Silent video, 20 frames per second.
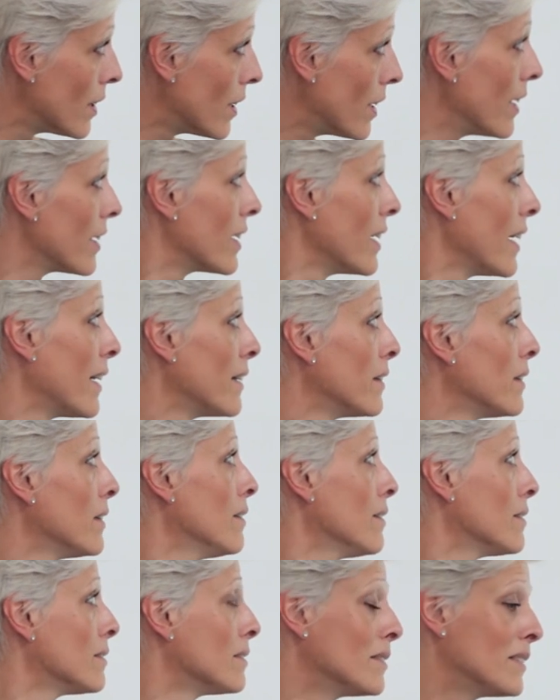Again,
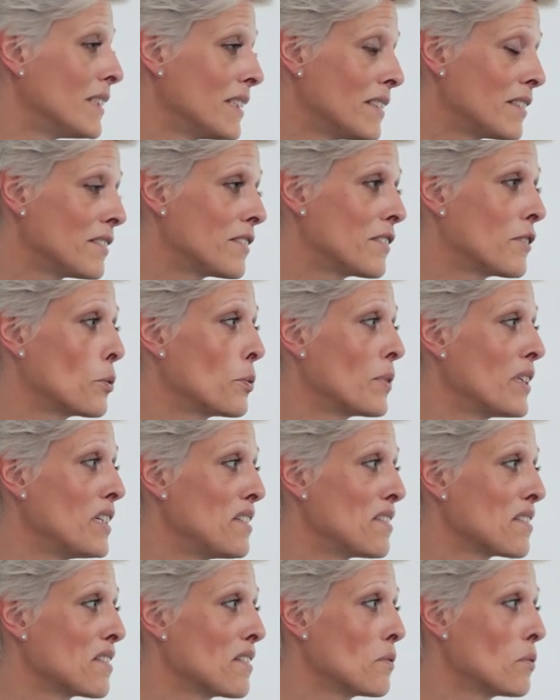this is the
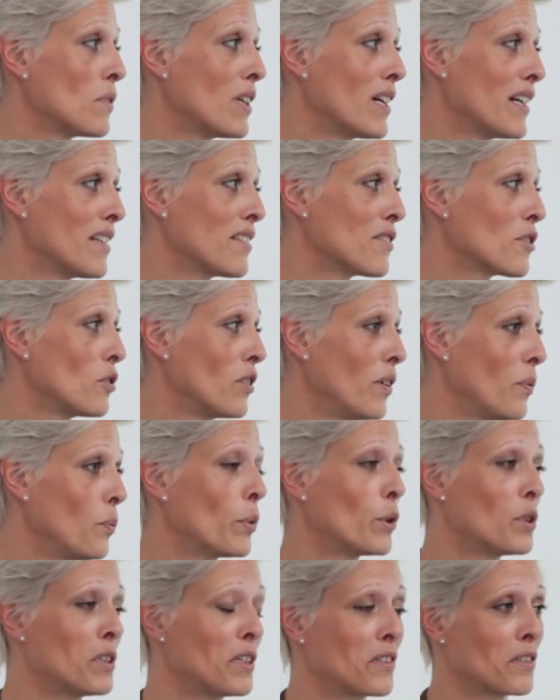reason why it's so
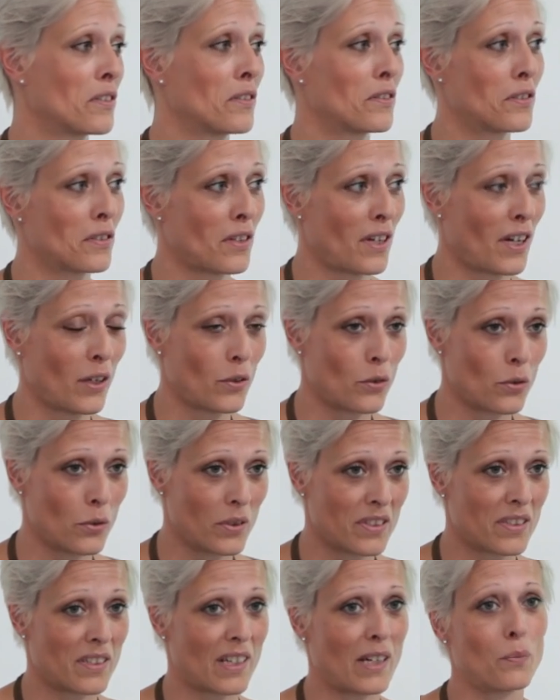important to
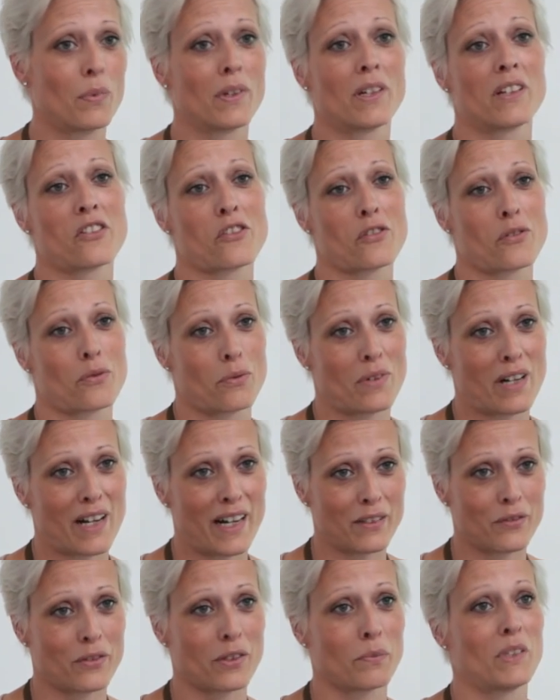establish
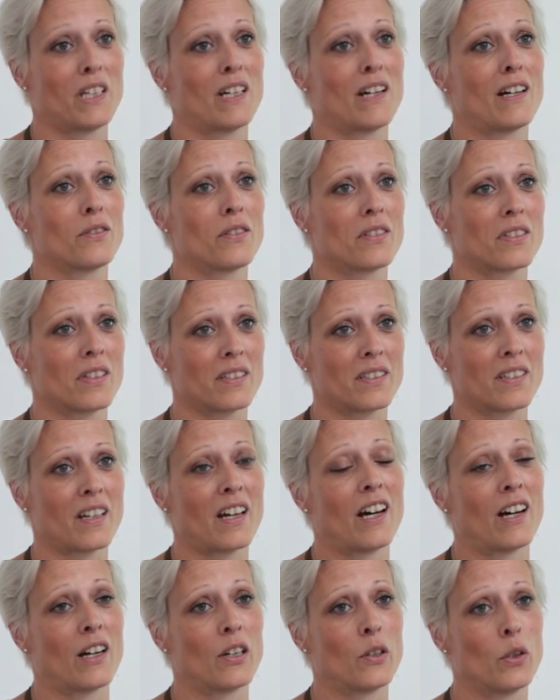right from the outset
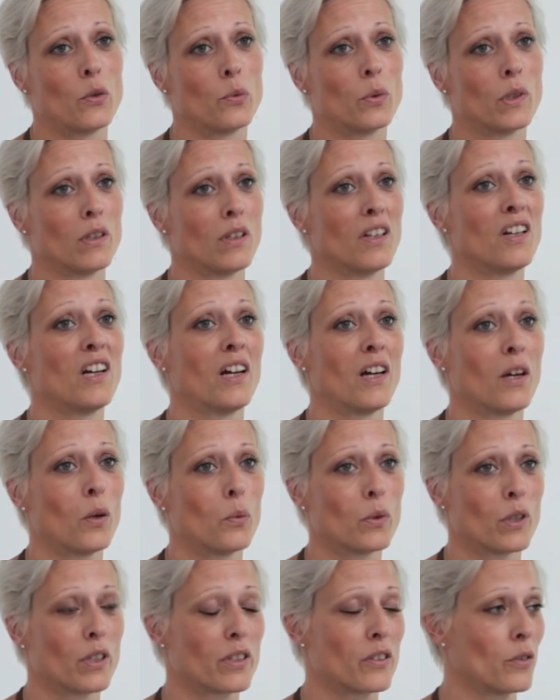how you will
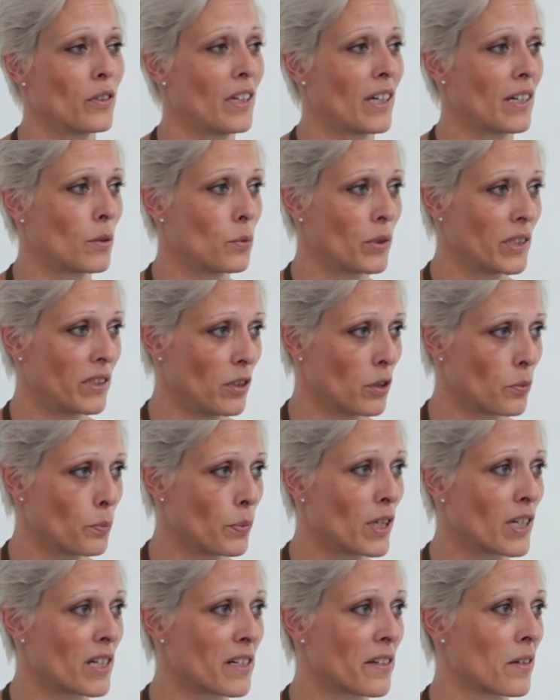work together with your
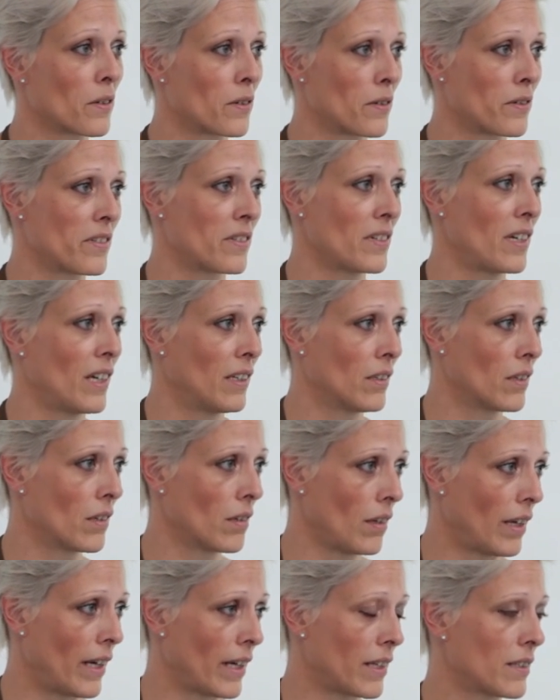partners in
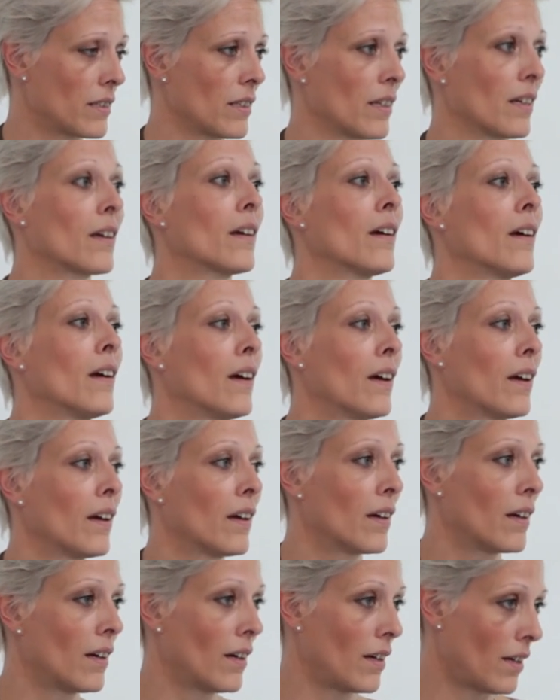collecting
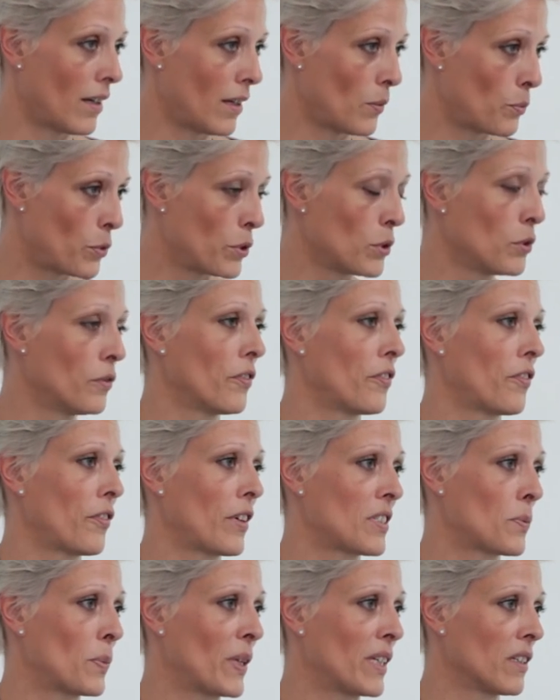proof of
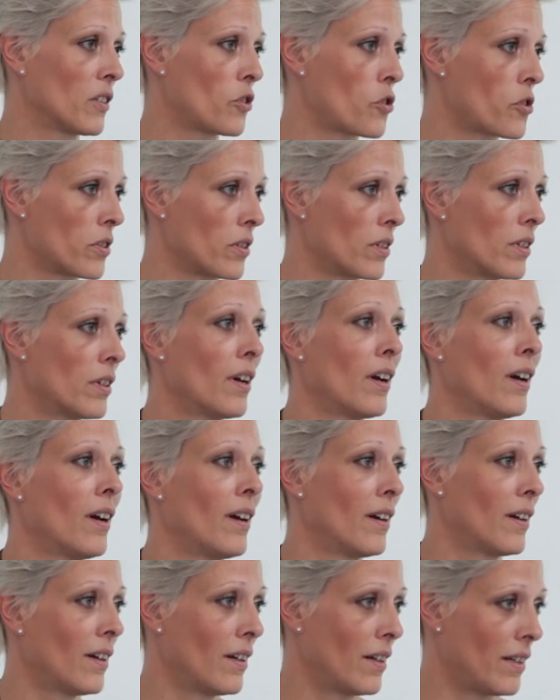expenditure,
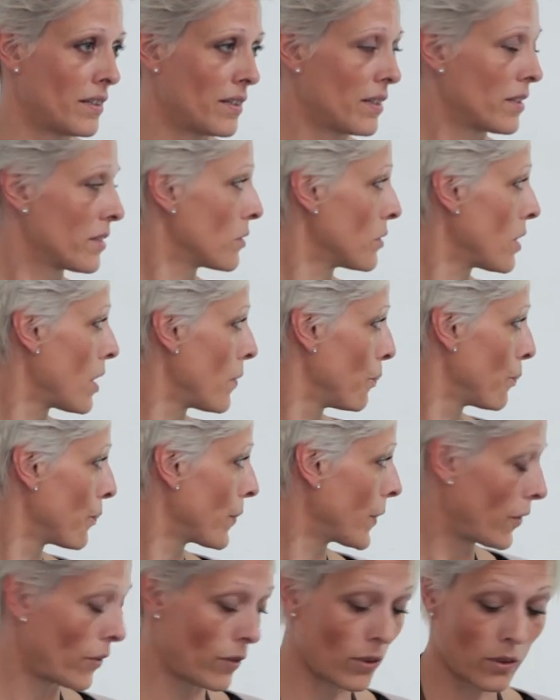etc.
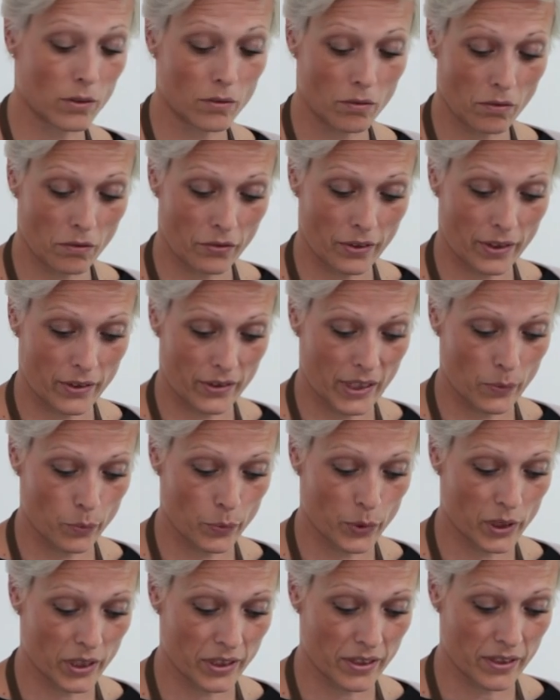So, very
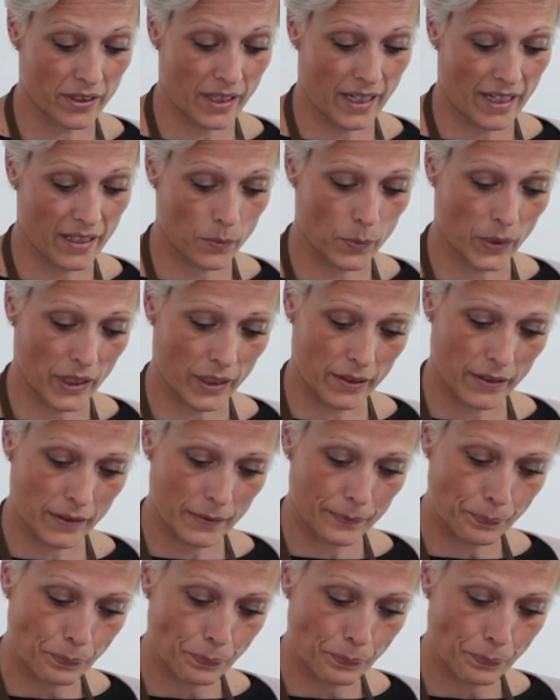important aspect.